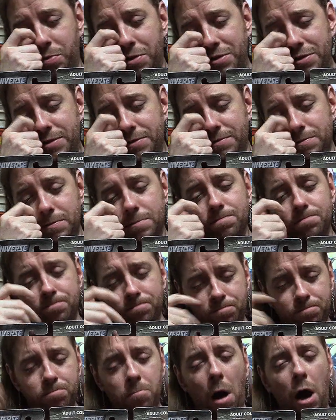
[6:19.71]
bit
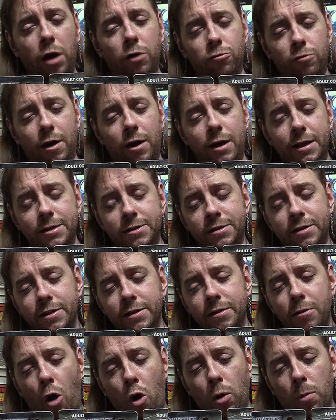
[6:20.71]
modernized
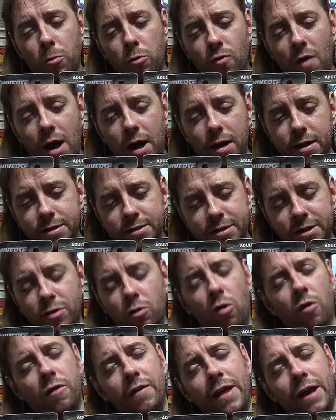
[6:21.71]
and armorized and
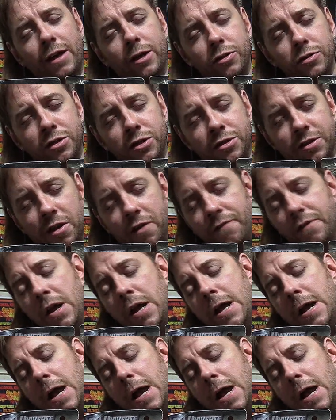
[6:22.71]
all of that good stuff,